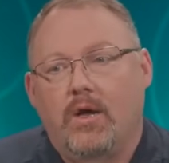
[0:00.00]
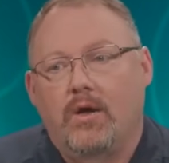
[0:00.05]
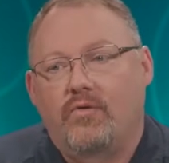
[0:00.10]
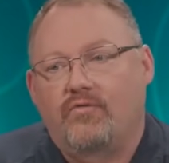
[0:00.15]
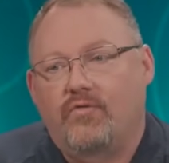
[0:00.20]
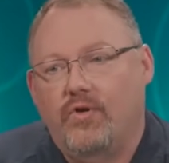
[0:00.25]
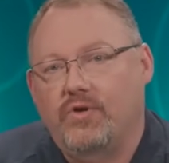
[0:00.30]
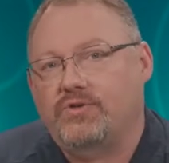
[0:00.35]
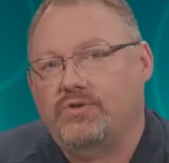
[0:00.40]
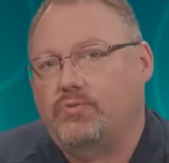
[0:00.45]

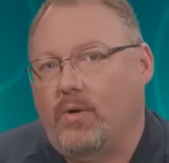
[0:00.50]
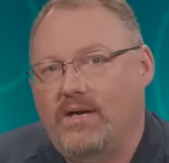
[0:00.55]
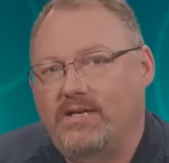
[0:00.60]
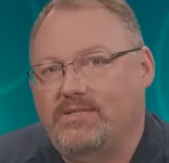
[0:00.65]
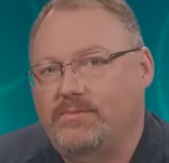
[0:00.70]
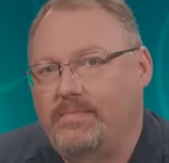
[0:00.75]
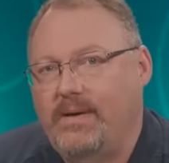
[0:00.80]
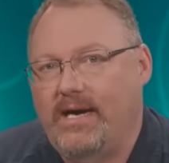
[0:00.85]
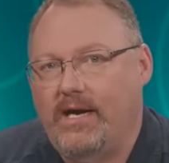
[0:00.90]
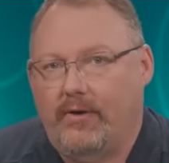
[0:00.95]
First one is
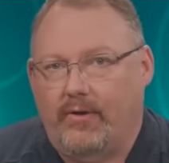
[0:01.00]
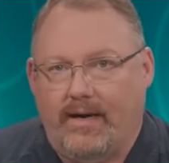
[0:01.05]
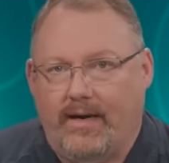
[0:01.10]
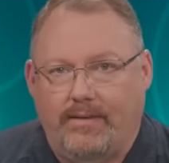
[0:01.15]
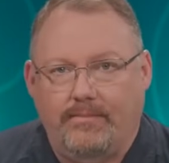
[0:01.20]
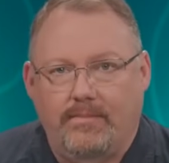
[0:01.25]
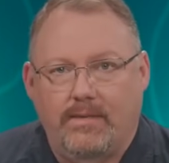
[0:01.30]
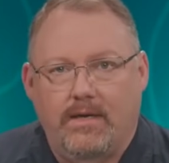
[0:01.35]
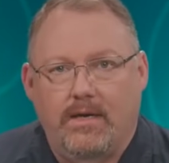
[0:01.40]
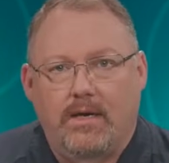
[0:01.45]
peering.
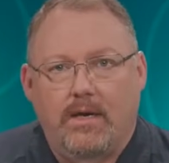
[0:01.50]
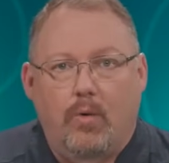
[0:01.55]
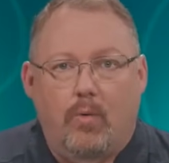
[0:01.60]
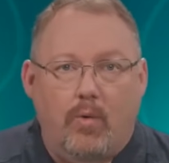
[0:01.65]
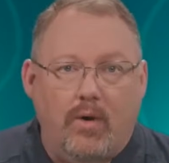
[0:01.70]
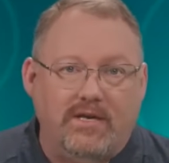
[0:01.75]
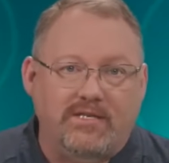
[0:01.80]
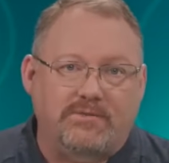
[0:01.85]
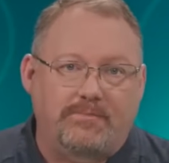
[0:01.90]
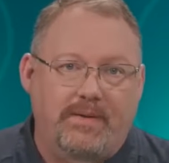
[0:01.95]

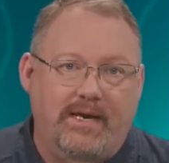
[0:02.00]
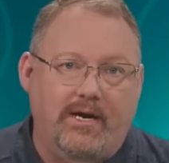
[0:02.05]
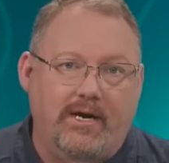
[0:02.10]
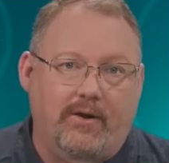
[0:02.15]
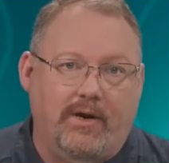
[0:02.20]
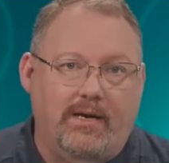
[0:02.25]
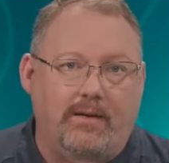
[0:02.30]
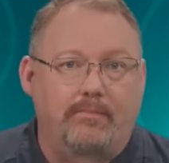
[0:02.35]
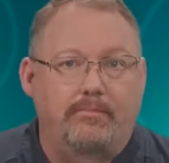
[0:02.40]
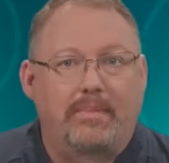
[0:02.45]
What is
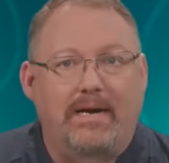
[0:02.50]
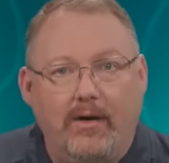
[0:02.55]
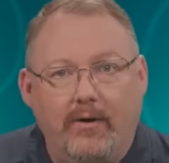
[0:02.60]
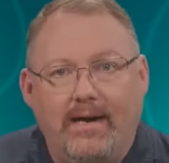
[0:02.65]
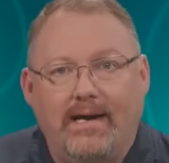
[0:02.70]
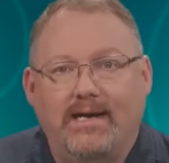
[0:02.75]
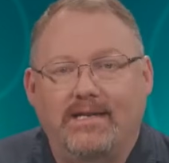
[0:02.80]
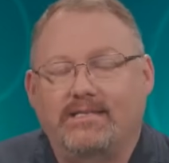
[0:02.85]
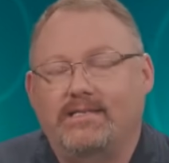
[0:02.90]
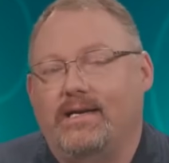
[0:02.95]
peering?
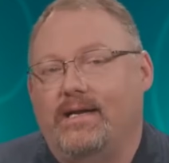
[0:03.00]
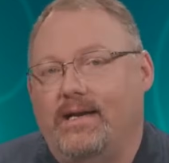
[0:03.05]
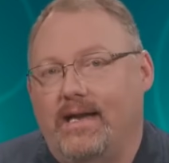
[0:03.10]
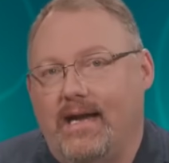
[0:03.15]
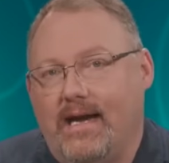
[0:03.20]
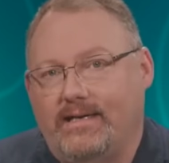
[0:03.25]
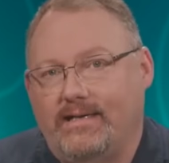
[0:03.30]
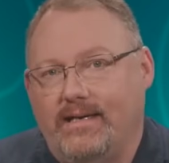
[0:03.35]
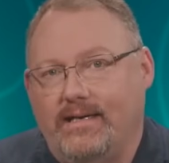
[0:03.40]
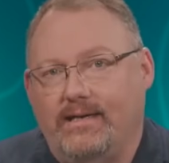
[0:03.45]
Peering is
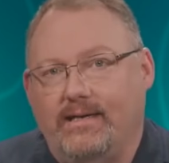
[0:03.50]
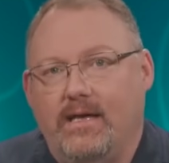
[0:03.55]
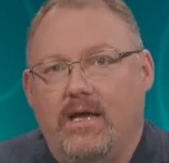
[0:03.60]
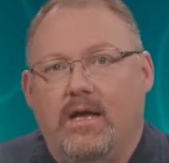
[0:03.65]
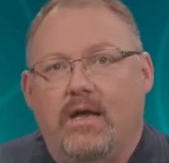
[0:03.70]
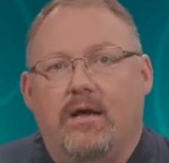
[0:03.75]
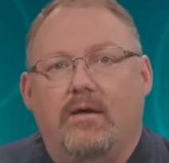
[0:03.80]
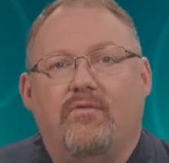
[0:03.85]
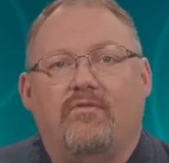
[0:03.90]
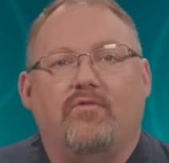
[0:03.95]
connecting
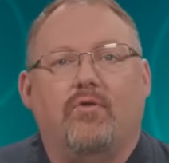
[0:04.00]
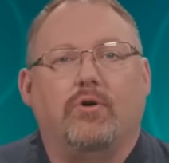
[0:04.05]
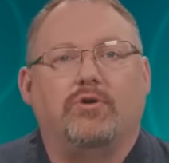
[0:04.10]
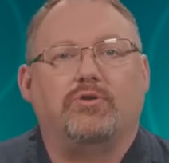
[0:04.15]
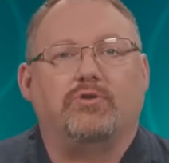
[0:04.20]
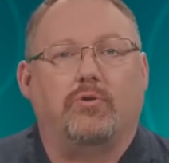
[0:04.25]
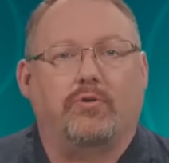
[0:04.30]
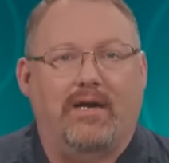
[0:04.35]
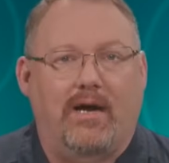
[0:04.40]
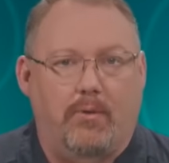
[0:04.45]

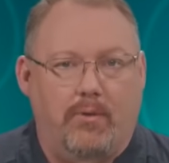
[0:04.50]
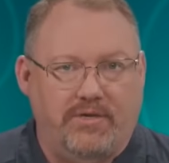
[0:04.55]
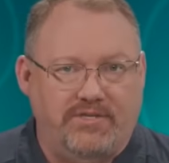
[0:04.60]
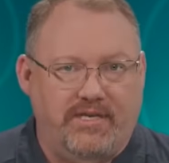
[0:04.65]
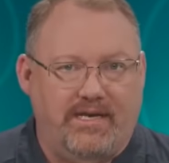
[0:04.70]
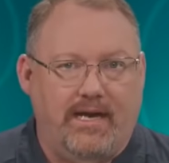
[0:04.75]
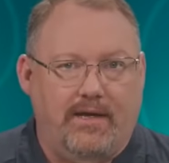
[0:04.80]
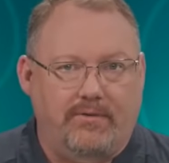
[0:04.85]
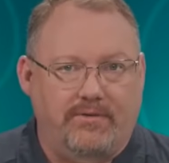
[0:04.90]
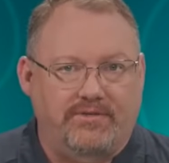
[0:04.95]
virtual networks
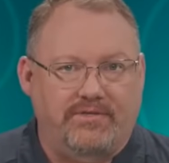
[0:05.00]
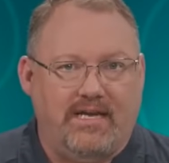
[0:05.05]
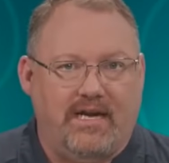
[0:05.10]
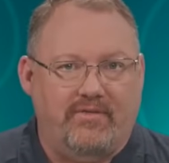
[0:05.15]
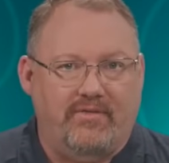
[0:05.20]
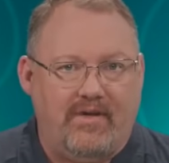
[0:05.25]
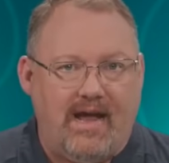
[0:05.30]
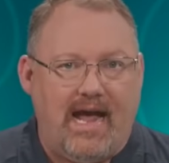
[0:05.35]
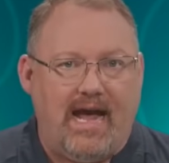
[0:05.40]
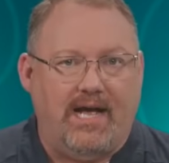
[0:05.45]
together inside of
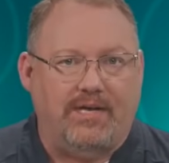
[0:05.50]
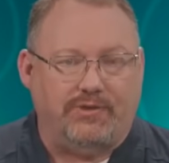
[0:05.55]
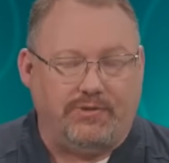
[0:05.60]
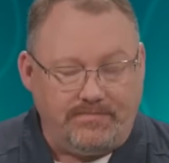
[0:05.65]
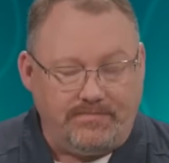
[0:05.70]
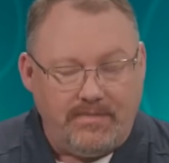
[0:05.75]
Azure.